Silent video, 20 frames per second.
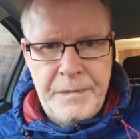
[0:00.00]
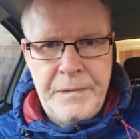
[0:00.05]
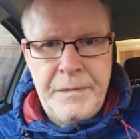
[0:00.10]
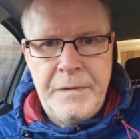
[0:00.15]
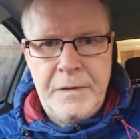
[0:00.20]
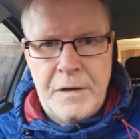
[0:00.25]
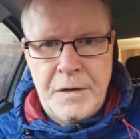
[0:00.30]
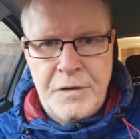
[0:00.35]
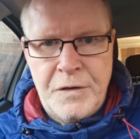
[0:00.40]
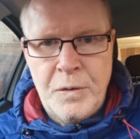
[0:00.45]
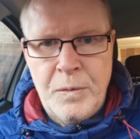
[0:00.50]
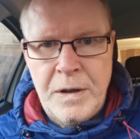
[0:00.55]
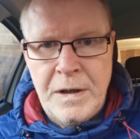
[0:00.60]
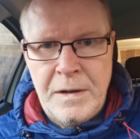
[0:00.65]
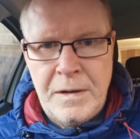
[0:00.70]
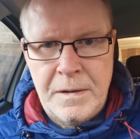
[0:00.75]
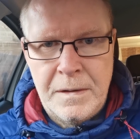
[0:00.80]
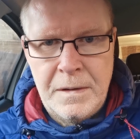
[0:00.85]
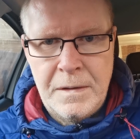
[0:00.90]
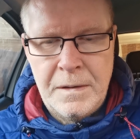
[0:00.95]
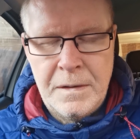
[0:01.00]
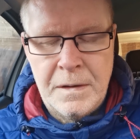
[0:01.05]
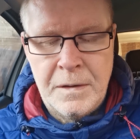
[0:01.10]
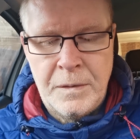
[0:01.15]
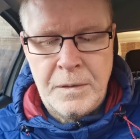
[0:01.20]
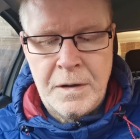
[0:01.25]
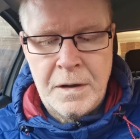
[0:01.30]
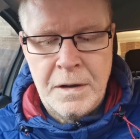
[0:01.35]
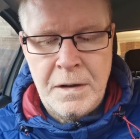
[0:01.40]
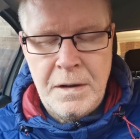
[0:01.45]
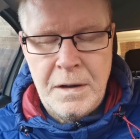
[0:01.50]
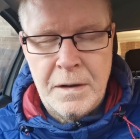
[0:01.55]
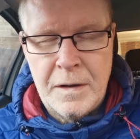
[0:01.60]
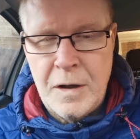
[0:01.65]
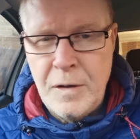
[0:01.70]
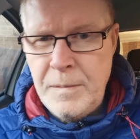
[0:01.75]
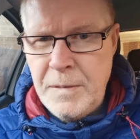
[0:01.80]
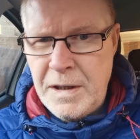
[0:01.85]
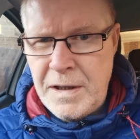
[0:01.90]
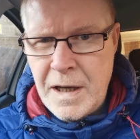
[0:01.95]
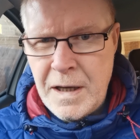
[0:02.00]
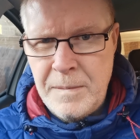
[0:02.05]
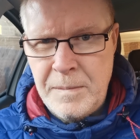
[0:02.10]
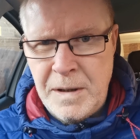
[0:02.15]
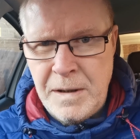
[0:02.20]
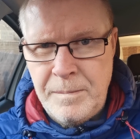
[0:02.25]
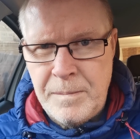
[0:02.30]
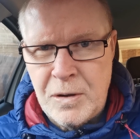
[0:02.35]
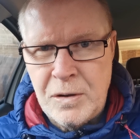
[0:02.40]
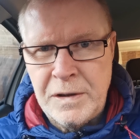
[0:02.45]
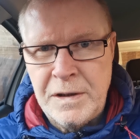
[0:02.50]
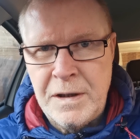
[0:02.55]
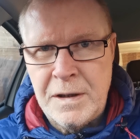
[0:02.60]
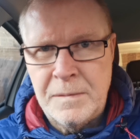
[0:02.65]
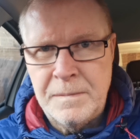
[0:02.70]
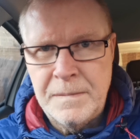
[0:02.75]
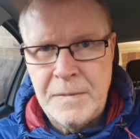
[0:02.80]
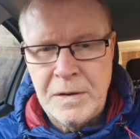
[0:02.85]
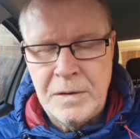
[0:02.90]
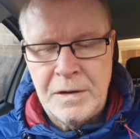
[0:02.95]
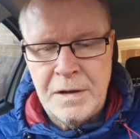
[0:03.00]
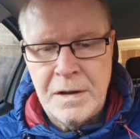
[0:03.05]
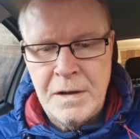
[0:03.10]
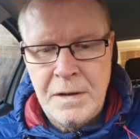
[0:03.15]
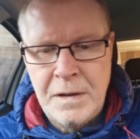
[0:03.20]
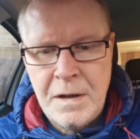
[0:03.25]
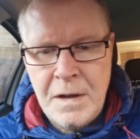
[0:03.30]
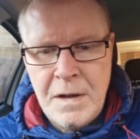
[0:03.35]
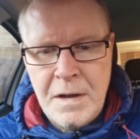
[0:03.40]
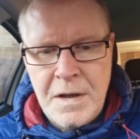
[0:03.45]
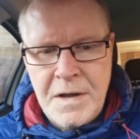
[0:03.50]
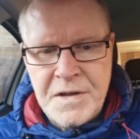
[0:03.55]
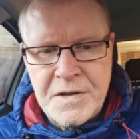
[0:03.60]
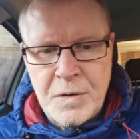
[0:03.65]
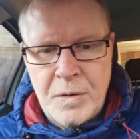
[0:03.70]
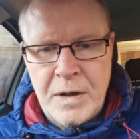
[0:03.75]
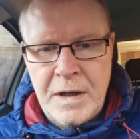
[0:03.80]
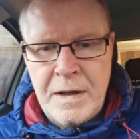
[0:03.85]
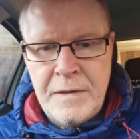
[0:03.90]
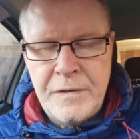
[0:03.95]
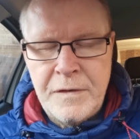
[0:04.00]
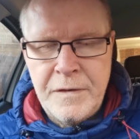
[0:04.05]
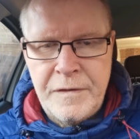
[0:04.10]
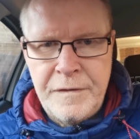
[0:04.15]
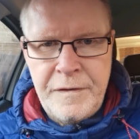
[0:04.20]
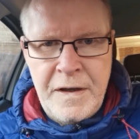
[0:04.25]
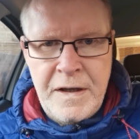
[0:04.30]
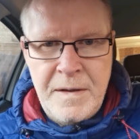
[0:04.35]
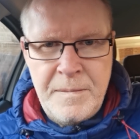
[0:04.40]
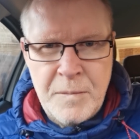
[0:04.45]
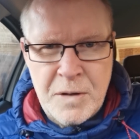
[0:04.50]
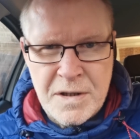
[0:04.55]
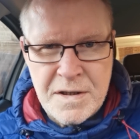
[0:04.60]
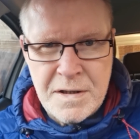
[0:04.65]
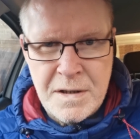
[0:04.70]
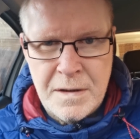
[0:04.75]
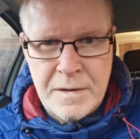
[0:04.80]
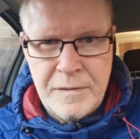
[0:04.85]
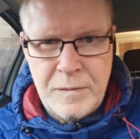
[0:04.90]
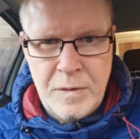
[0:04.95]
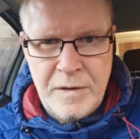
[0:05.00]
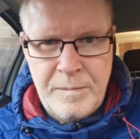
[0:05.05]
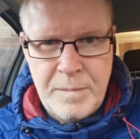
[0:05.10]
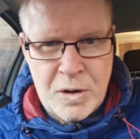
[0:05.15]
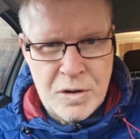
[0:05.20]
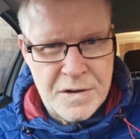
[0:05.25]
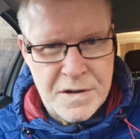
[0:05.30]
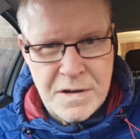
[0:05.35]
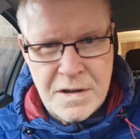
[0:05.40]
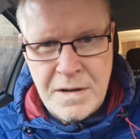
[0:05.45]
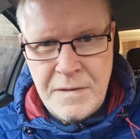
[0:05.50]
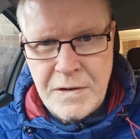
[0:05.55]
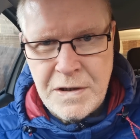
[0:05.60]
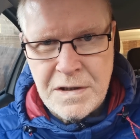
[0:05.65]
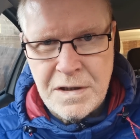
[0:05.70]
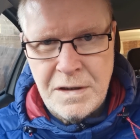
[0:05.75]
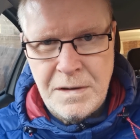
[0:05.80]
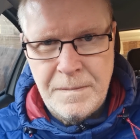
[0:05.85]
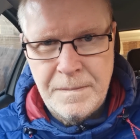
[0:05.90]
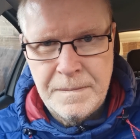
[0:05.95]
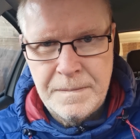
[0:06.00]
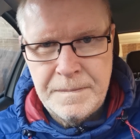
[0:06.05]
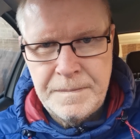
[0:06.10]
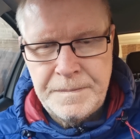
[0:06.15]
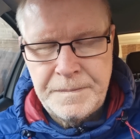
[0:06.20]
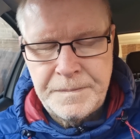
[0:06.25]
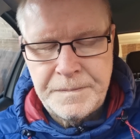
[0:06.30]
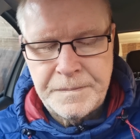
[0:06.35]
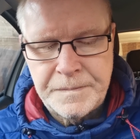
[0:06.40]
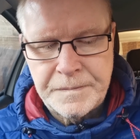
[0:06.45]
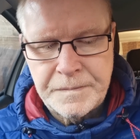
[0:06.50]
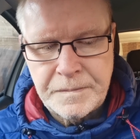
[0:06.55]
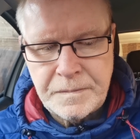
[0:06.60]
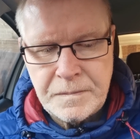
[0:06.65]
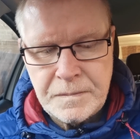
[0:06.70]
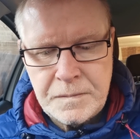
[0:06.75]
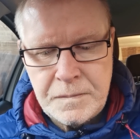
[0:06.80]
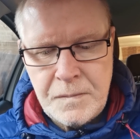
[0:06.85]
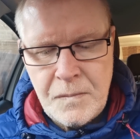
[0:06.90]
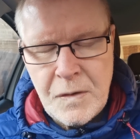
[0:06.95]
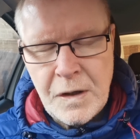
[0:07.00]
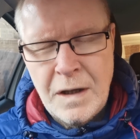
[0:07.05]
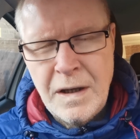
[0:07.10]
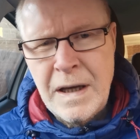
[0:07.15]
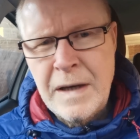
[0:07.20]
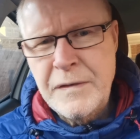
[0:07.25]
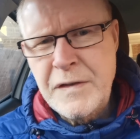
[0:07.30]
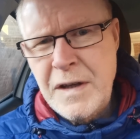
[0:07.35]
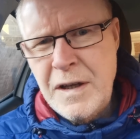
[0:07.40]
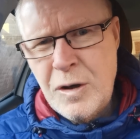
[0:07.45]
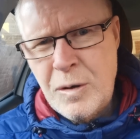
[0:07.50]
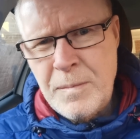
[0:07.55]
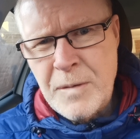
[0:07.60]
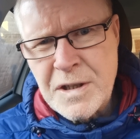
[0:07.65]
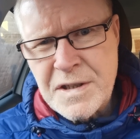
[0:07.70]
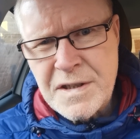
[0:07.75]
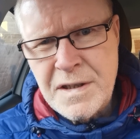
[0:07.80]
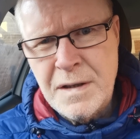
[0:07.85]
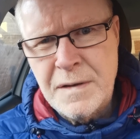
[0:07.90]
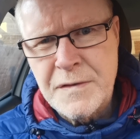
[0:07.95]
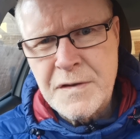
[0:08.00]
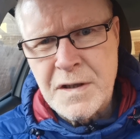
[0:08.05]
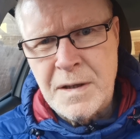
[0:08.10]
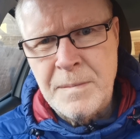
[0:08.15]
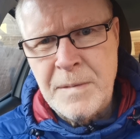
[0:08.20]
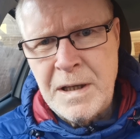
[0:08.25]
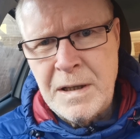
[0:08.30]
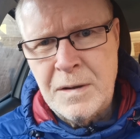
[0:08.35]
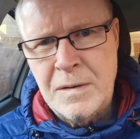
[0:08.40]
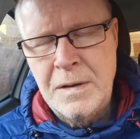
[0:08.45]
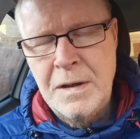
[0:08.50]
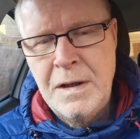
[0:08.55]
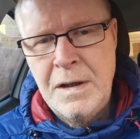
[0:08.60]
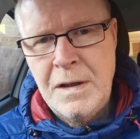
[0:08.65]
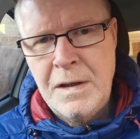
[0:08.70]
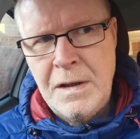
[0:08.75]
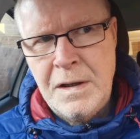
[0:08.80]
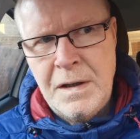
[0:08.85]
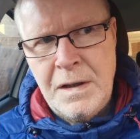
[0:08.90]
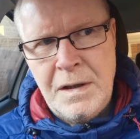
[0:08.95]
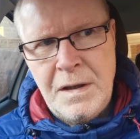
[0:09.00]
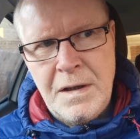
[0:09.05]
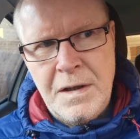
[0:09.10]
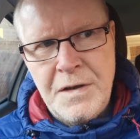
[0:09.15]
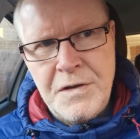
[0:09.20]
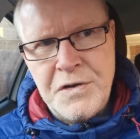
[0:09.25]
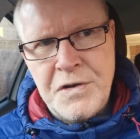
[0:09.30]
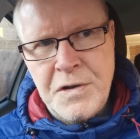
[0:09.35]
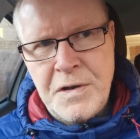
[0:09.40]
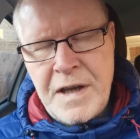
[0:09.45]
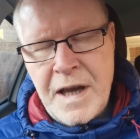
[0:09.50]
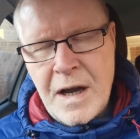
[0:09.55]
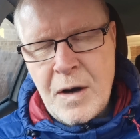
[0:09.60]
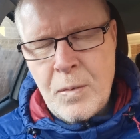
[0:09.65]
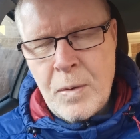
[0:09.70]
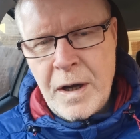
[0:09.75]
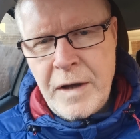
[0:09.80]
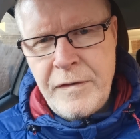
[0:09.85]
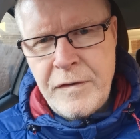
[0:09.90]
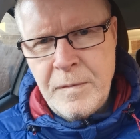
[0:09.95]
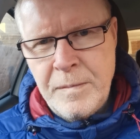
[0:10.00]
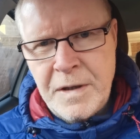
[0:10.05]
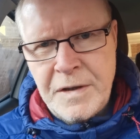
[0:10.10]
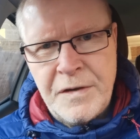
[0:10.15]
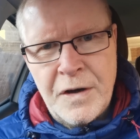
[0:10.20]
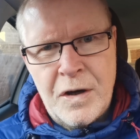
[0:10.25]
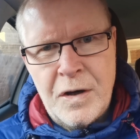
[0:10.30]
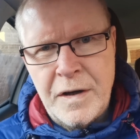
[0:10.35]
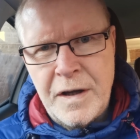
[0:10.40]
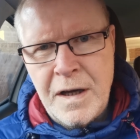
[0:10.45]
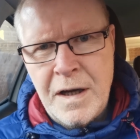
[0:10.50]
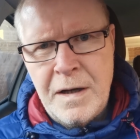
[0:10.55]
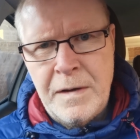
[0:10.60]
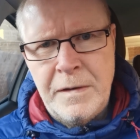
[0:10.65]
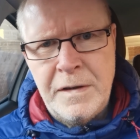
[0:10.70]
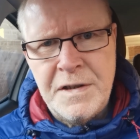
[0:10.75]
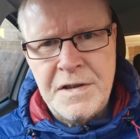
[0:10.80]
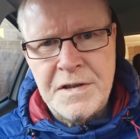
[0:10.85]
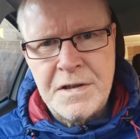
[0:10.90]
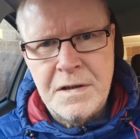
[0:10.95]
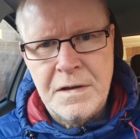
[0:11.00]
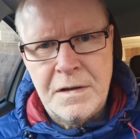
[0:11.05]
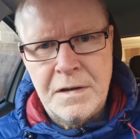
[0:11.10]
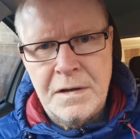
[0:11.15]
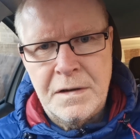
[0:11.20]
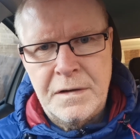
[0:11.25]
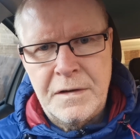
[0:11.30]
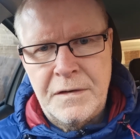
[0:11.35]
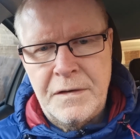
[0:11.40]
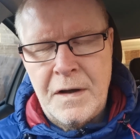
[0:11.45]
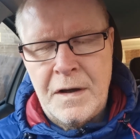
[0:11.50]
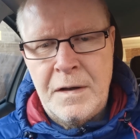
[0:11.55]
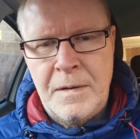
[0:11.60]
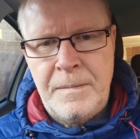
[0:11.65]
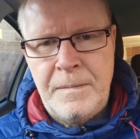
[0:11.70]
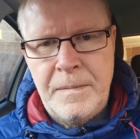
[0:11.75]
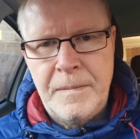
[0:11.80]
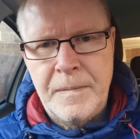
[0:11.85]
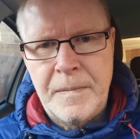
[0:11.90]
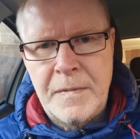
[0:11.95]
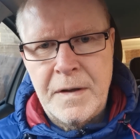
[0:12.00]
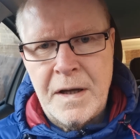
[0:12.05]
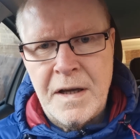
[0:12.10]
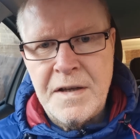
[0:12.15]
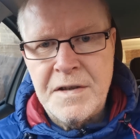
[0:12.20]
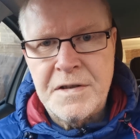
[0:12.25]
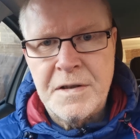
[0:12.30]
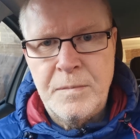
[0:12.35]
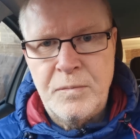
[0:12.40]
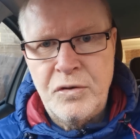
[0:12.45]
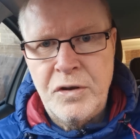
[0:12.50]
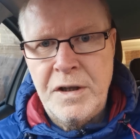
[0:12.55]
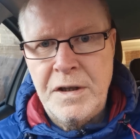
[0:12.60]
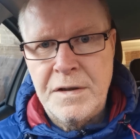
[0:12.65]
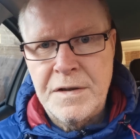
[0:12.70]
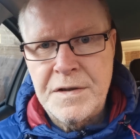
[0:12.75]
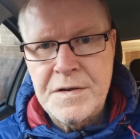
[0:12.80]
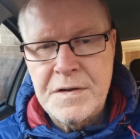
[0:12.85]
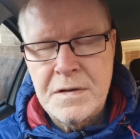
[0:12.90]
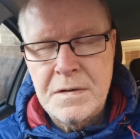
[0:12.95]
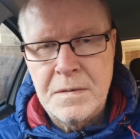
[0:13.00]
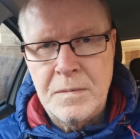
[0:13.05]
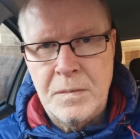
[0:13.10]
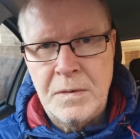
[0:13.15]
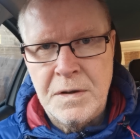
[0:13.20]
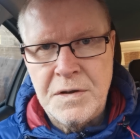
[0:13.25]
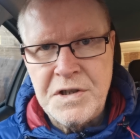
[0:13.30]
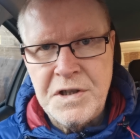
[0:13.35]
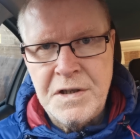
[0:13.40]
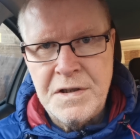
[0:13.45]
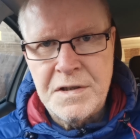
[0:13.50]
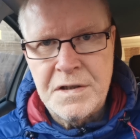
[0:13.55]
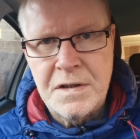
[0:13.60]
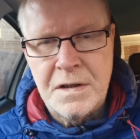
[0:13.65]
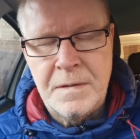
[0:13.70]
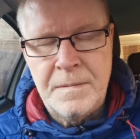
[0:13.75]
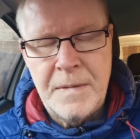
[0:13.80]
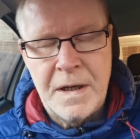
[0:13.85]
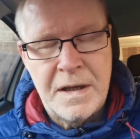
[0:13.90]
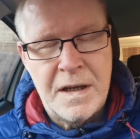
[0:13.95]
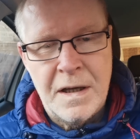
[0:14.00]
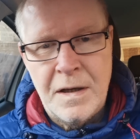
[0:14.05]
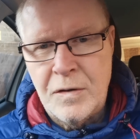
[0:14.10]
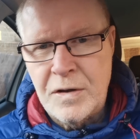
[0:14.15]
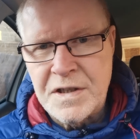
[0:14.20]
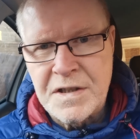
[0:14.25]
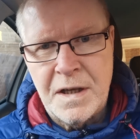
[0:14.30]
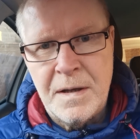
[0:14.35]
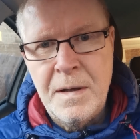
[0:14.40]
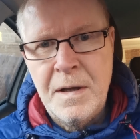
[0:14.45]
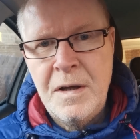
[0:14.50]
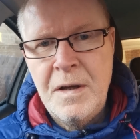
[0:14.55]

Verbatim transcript: the doing. Okay, I hope you get me by now. Okay, so I have to feed myself with positivity. I have to help myself somehow to get away from the dark areas that um, cancer brings, which is, um, again, I say,